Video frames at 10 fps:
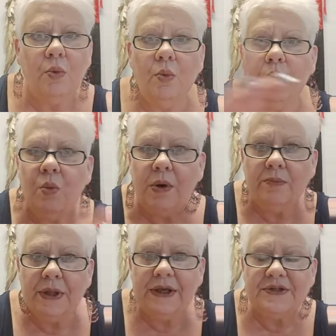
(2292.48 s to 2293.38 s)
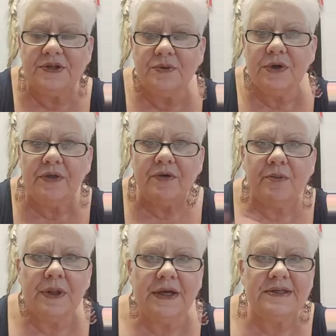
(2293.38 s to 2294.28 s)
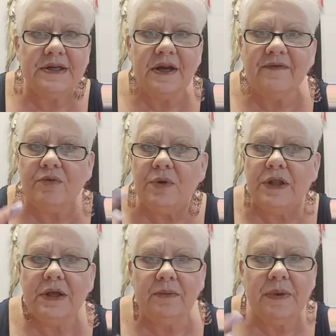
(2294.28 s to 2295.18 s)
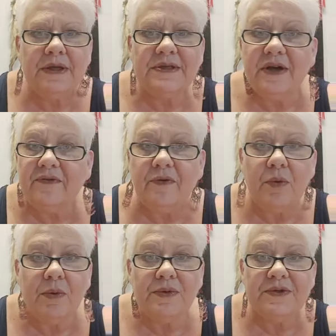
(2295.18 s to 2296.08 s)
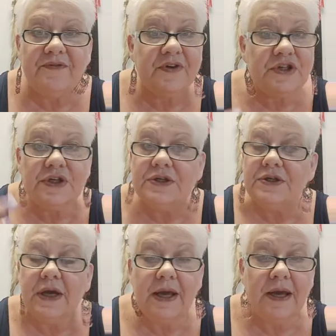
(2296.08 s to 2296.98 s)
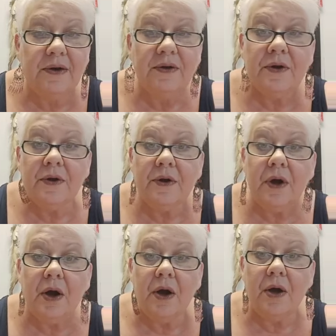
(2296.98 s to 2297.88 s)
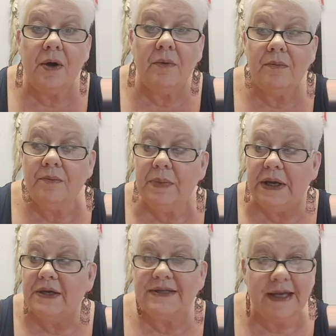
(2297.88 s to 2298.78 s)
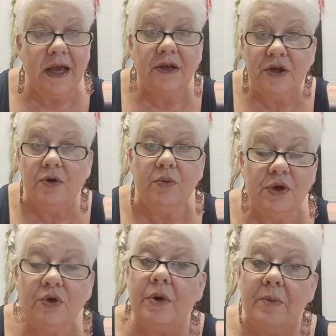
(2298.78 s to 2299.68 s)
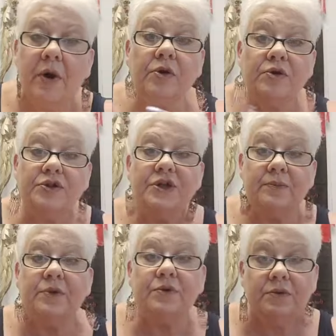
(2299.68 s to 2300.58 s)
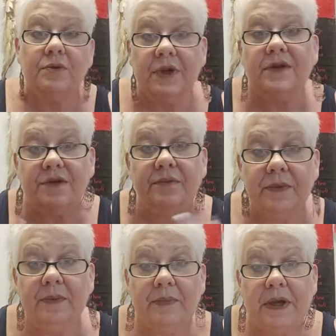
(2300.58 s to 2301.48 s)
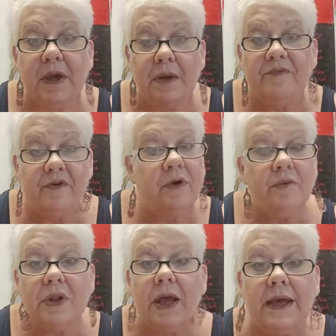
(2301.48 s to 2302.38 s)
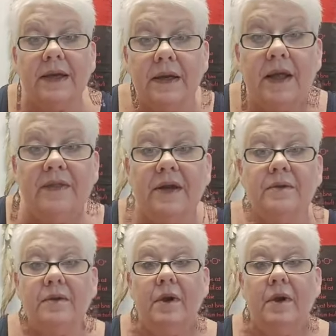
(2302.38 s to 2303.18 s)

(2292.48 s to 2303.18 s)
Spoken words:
one place to another place and never really being self-sufficient. And because again, when you're in a partnership, you tend to become very reliant on that